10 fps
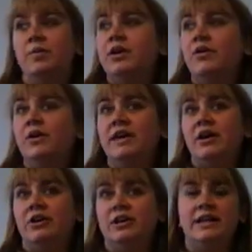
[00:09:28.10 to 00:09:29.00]
when we go and
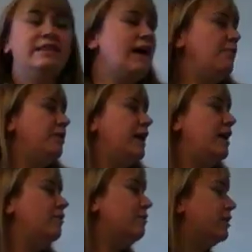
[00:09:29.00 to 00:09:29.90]
calculate that one
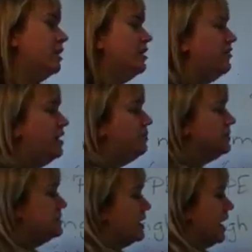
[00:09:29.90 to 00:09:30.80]
out, we're going to divide
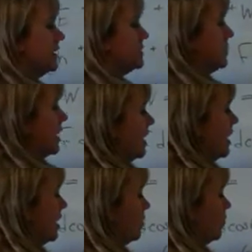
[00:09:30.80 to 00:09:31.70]
both sides
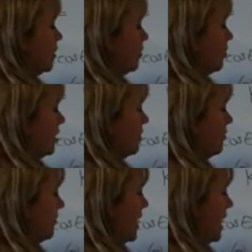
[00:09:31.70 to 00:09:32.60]
by
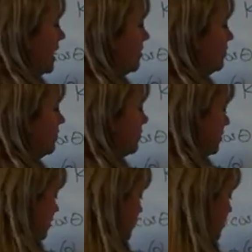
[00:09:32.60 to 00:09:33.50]

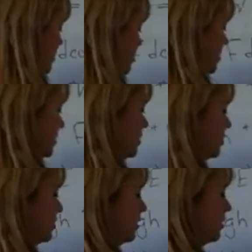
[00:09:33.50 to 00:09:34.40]

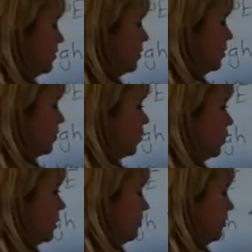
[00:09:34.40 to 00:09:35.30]

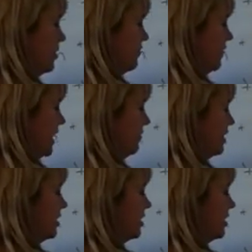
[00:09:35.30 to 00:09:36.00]
1.5